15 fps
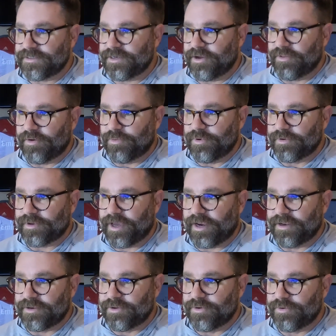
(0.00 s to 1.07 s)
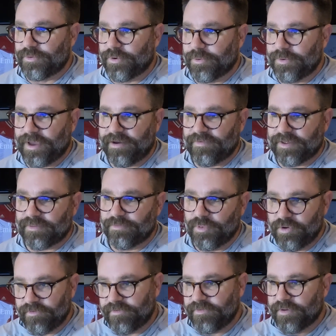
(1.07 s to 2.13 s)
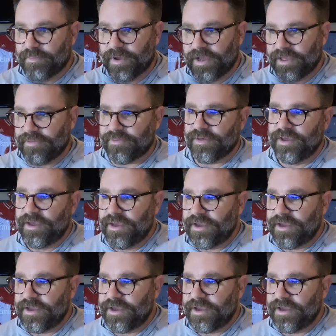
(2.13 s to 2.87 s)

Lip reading: that we'll kind of do where we have like move of the month,